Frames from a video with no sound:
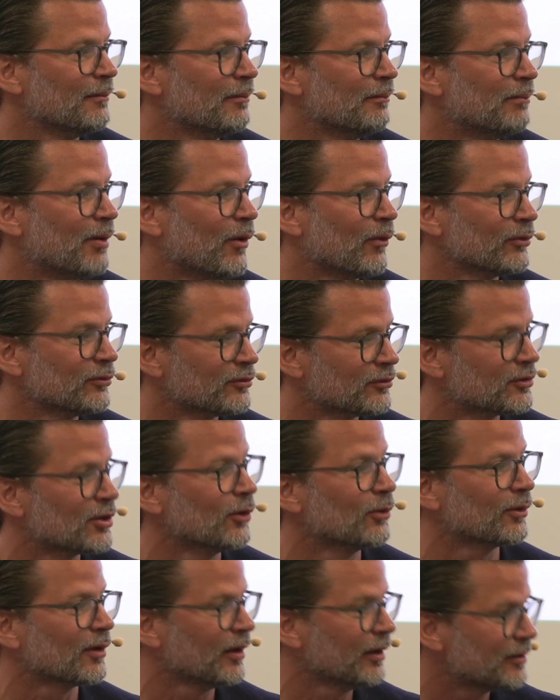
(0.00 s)
both
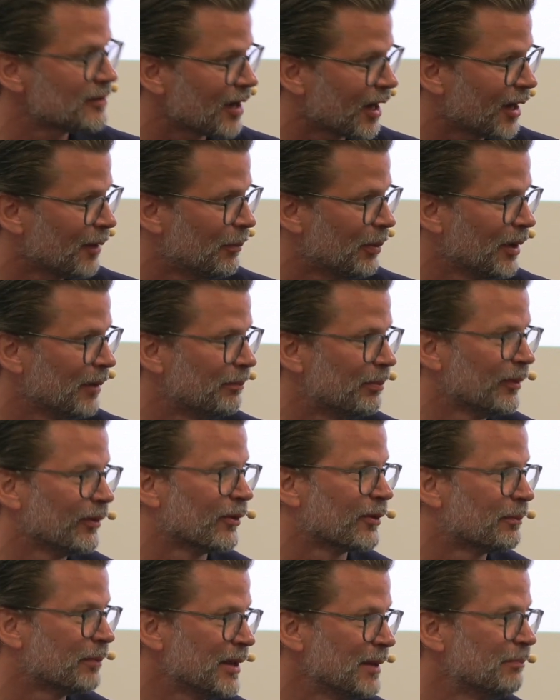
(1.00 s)
totally tech people
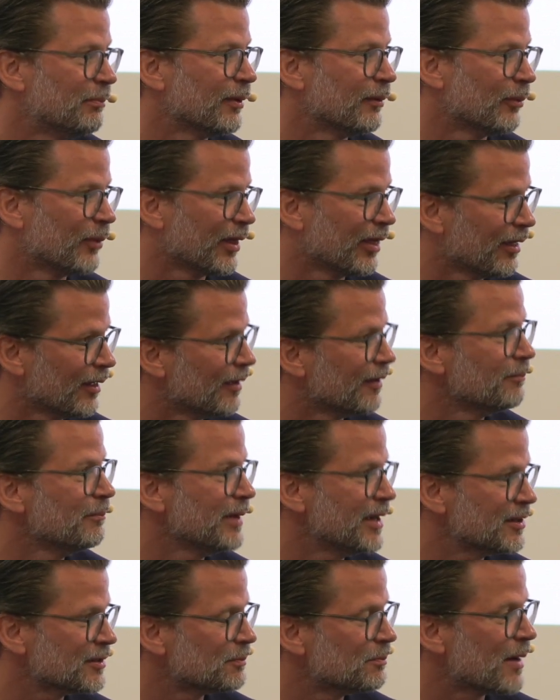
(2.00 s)
or people with a
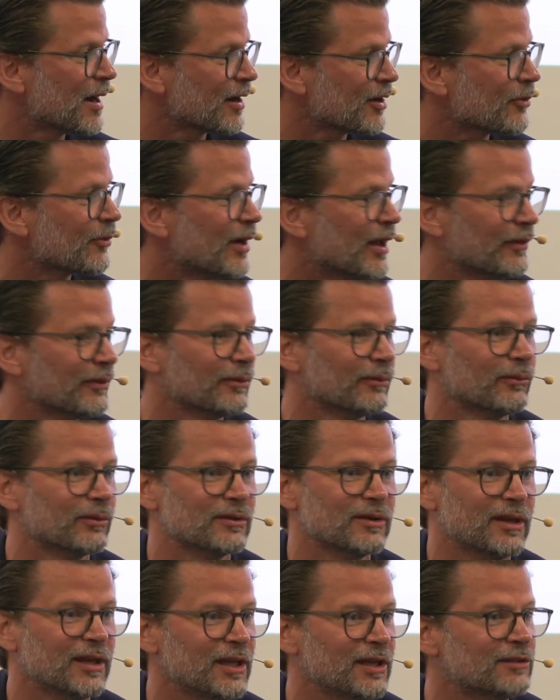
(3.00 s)
mixed background
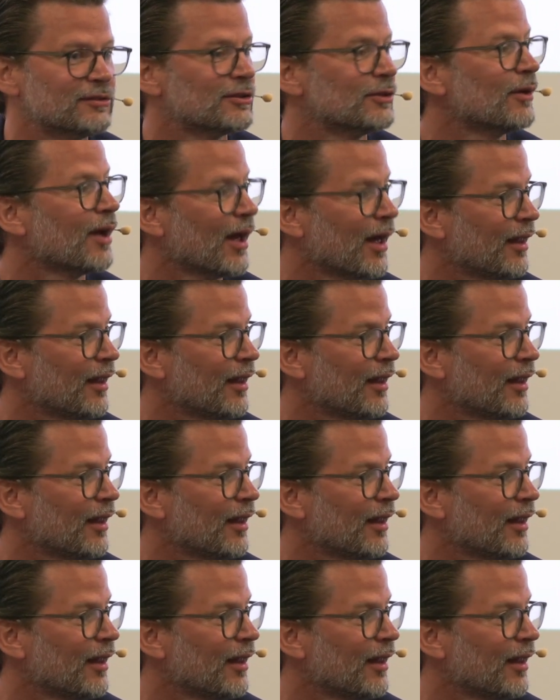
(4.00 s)
needs to